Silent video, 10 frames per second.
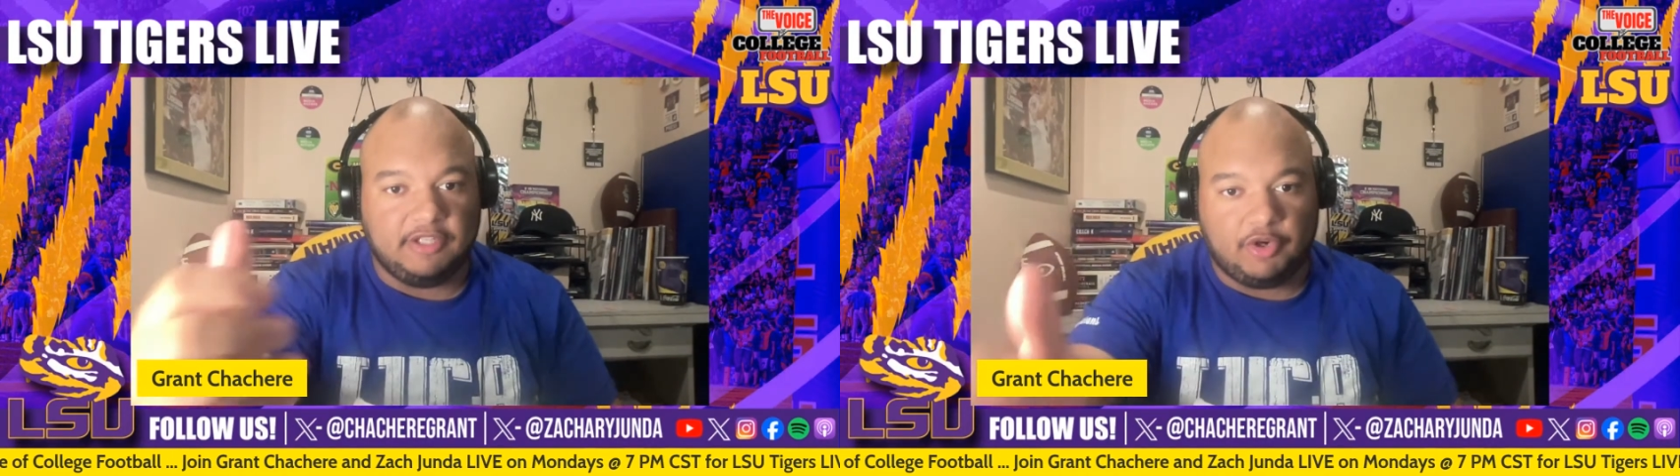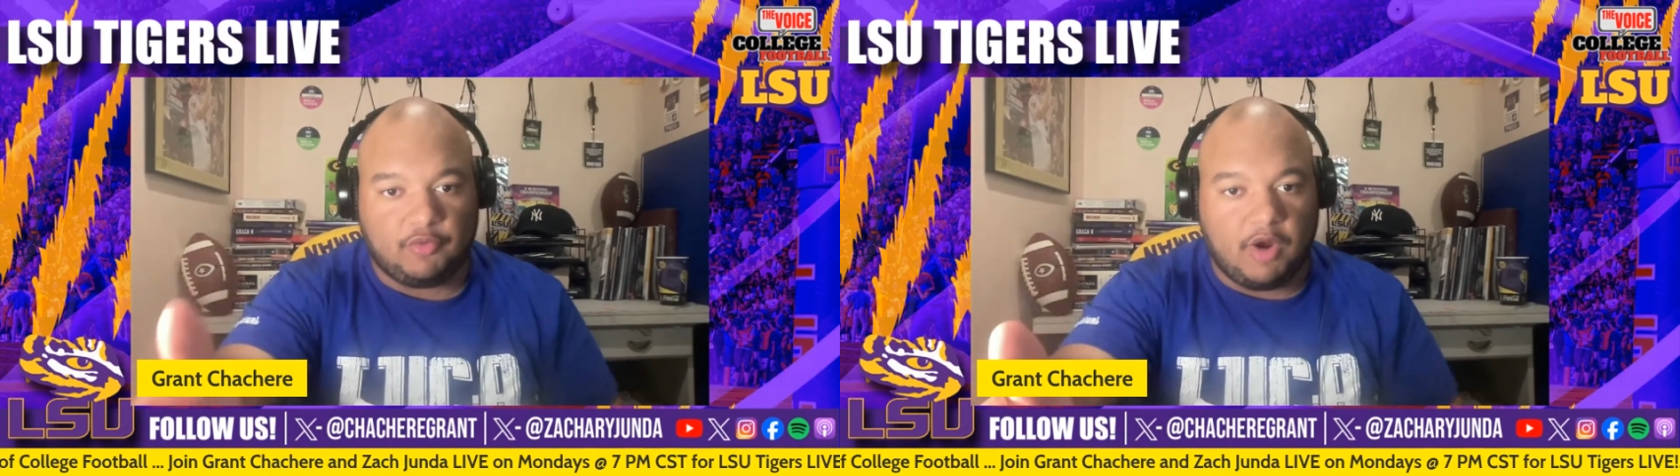
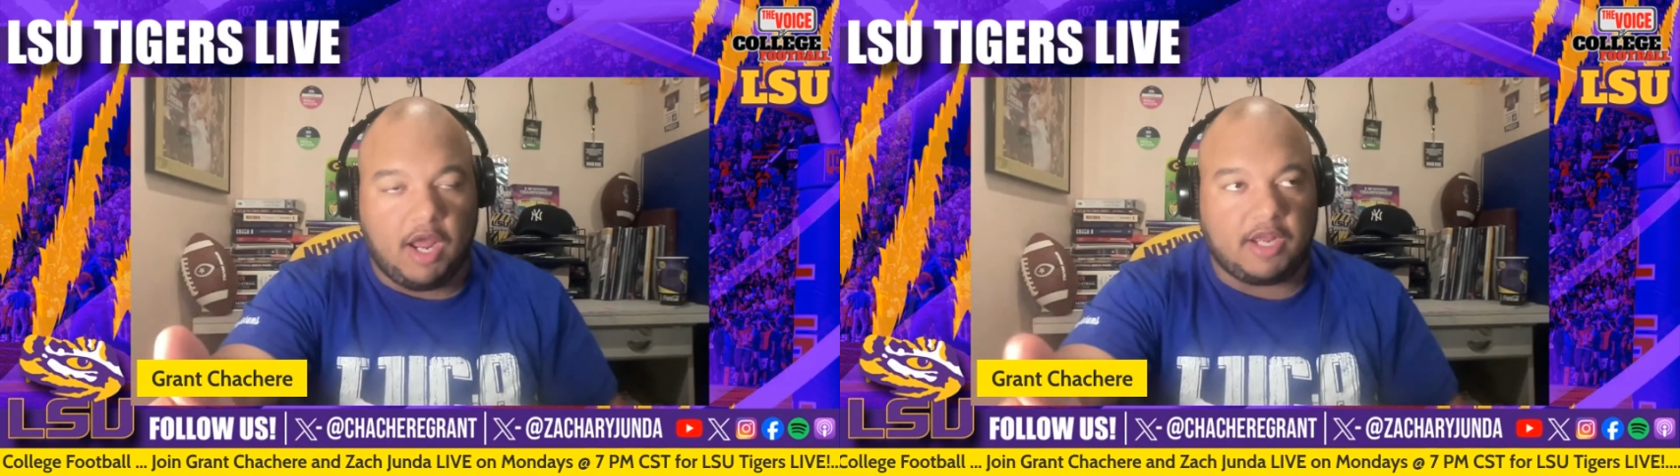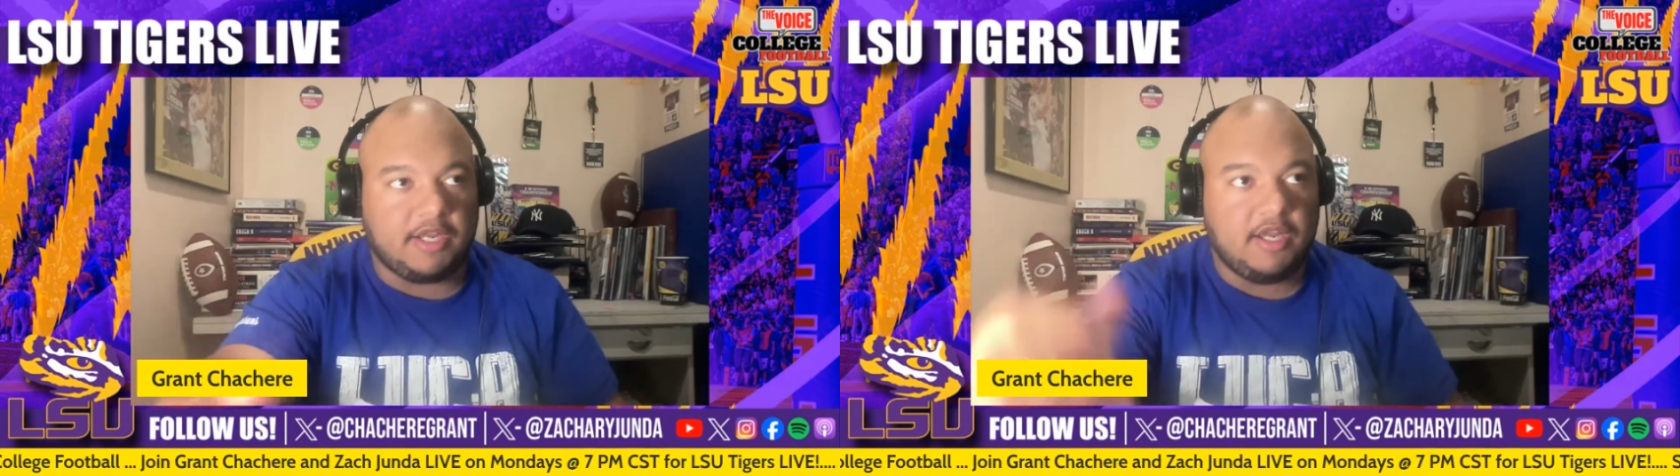Little
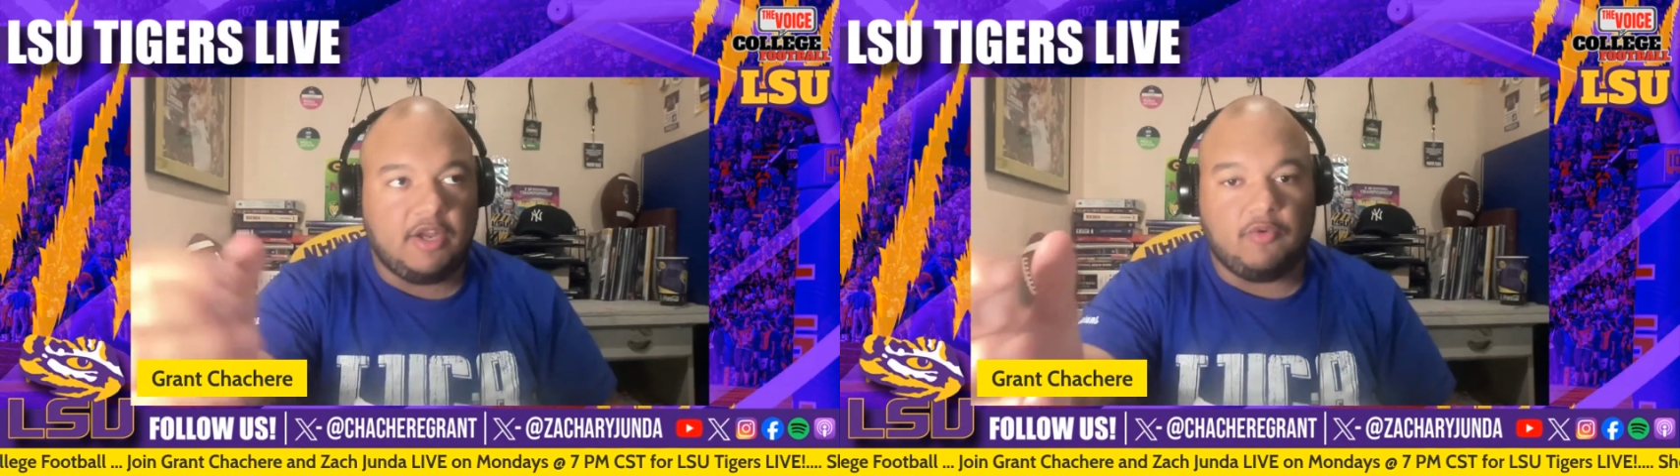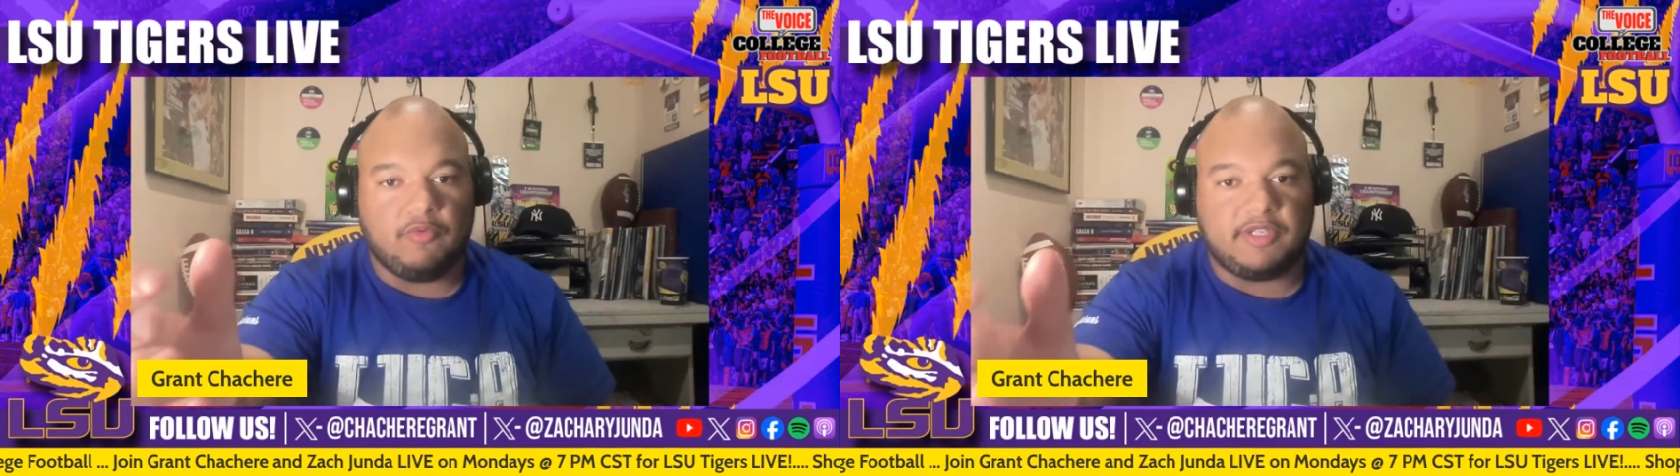Rock,
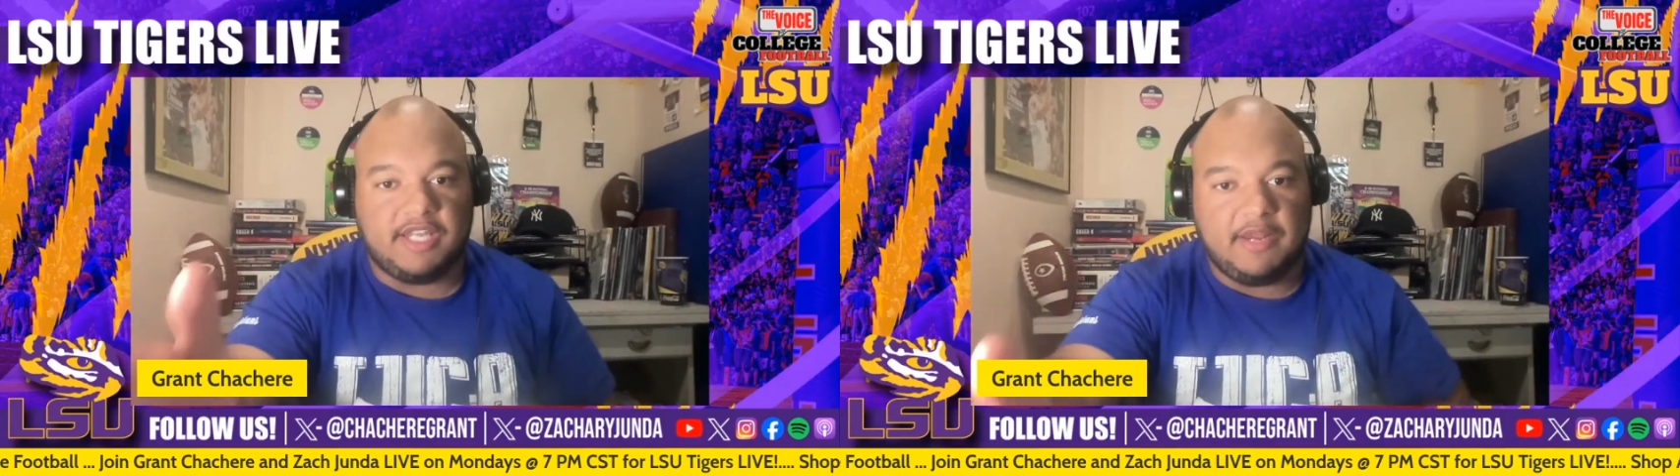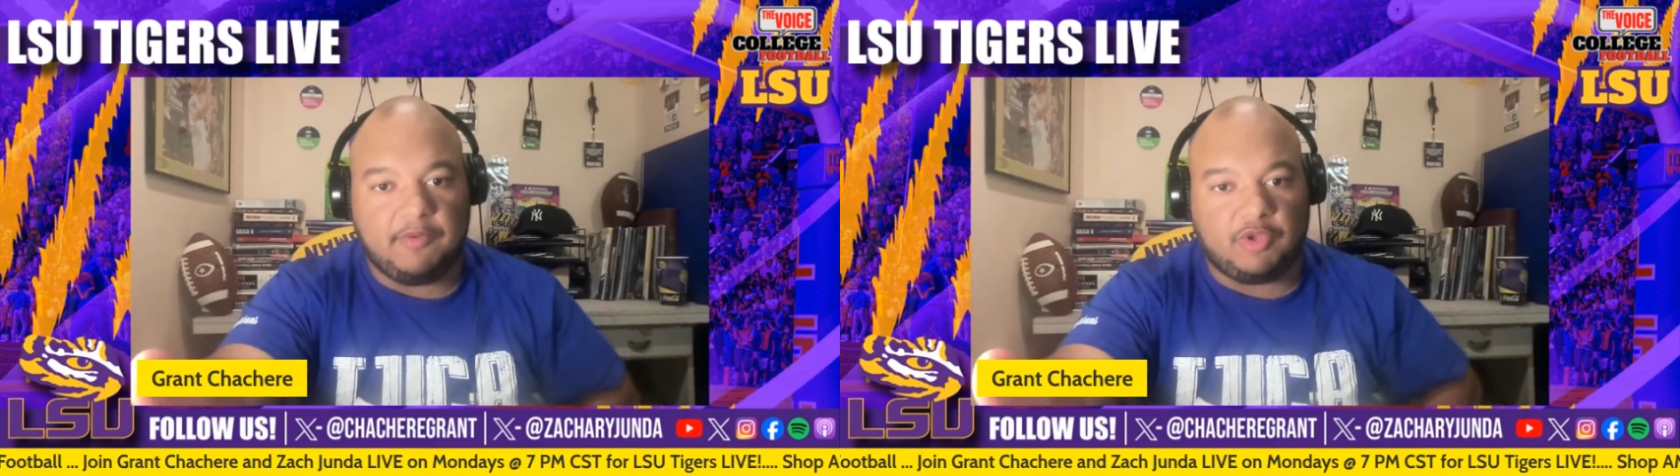
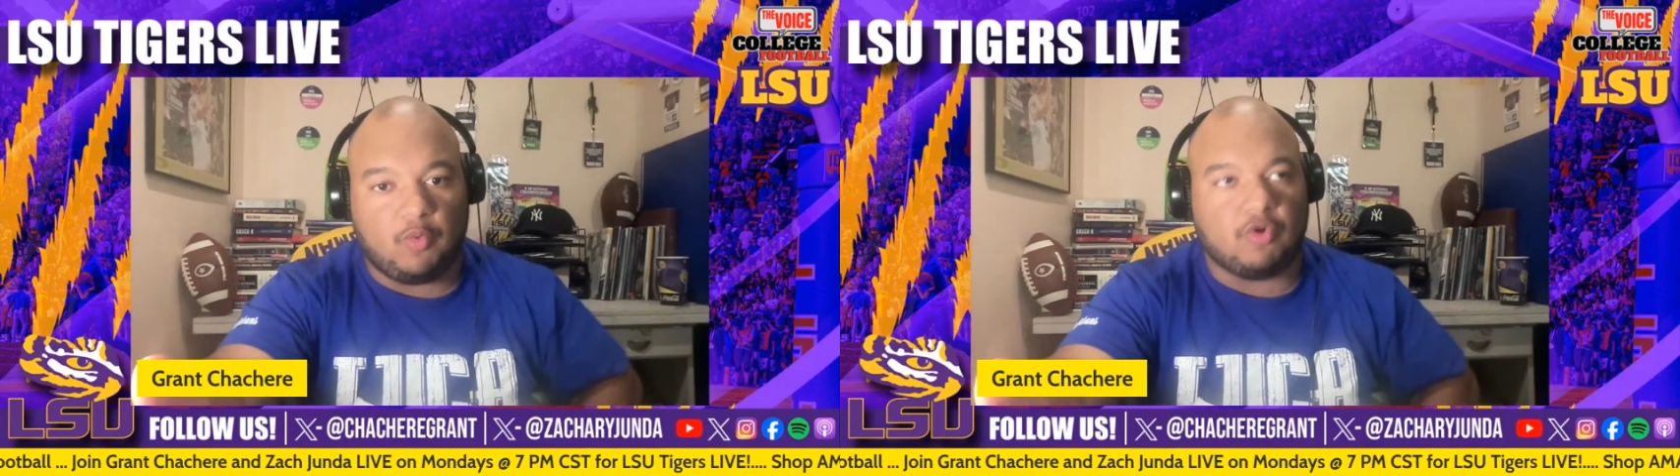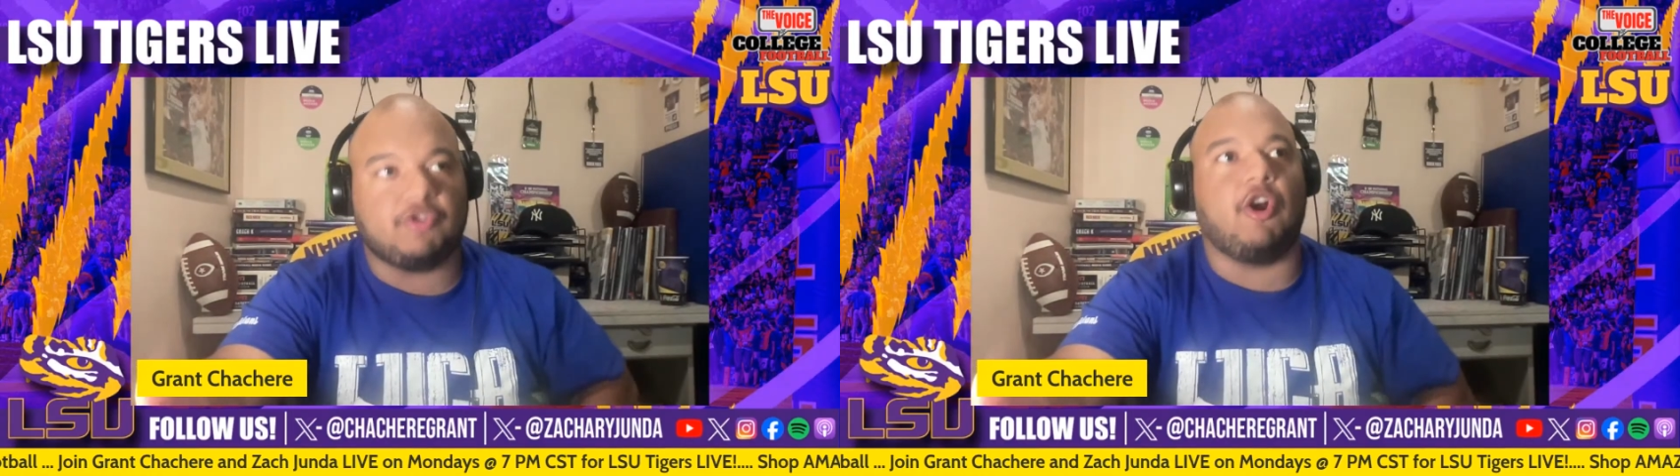team with
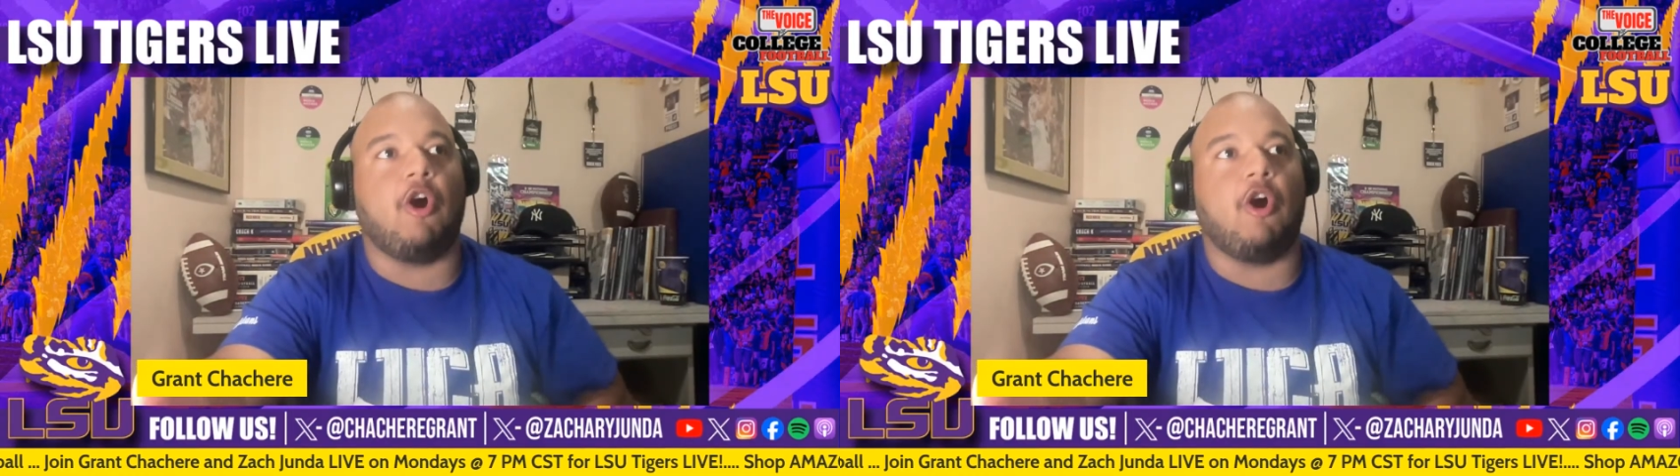the worst